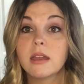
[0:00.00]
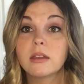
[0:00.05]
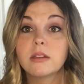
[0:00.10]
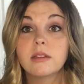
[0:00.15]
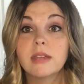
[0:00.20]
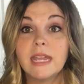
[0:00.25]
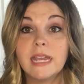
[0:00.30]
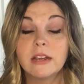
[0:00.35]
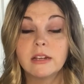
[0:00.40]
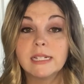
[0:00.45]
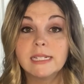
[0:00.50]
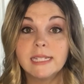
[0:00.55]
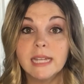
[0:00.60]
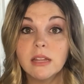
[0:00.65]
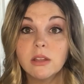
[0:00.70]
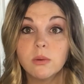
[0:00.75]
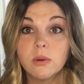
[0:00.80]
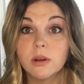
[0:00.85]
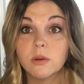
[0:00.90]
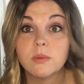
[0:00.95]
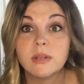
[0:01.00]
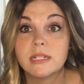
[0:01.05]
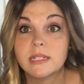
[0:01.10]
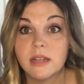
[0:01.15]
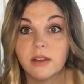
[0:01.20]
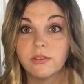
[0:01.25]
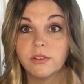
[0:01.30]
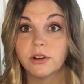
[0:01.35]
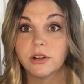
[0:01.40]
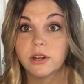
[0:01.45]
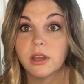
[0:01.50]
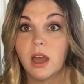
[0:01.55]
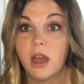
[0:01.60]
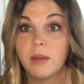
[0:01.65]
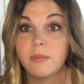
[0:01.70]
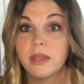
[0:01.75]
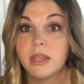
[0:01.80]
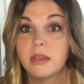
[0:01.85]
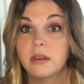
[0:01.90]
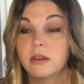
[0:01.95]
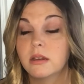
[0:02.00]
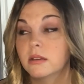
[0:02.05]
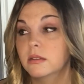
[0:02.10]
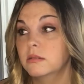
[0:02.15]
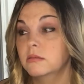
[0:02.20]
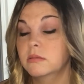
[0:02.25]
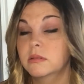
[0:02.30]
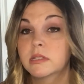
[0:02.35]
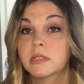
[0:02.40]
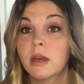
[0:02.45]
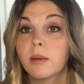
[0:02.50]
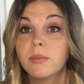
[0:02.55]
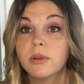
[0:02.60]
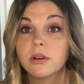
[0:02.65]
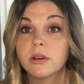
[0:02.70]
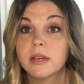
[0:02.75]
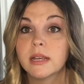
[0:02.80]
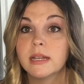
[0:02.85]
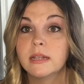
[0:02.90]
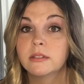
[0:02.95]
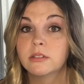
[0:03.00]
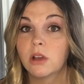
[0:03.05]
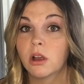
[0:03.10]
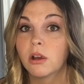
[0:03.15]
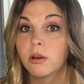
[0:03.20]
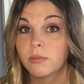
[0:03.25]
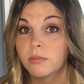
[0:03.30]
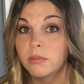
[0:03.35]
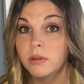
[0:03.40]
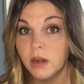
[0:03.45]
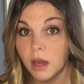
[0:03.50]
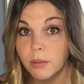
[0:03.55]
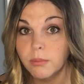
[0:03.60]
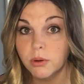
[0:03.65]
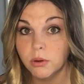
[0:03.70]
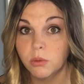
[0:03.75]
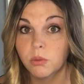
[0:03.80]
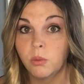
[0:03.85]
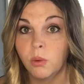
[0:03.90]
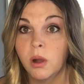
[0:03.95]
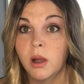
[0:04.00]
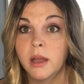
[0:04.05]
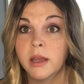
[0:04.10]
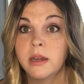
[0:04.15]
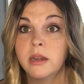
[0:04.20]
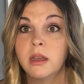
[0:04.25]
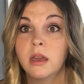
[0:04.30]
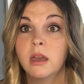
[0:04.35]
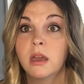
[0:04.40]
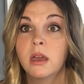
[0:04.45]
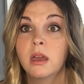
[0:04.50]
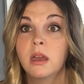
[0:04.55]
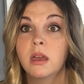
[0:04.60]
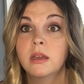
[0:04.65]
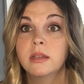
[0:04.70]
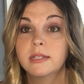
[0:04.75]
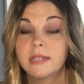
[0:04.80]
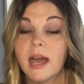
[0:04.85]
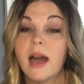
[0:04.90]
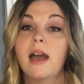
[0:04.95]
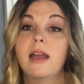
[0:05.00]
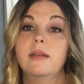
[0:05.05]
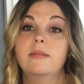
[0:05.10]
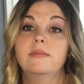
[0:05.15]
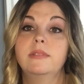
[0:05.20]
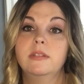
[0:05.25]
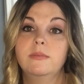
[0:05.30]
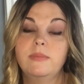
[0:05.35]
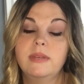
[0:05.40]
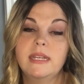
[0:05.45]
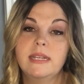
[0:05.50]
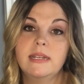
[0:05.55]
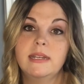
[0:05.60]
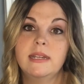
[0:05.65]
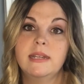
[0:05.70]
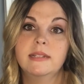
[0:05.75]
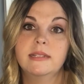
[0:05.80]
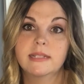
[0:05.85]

here in Delaware, we suffered. I mean, summer is our number one time to be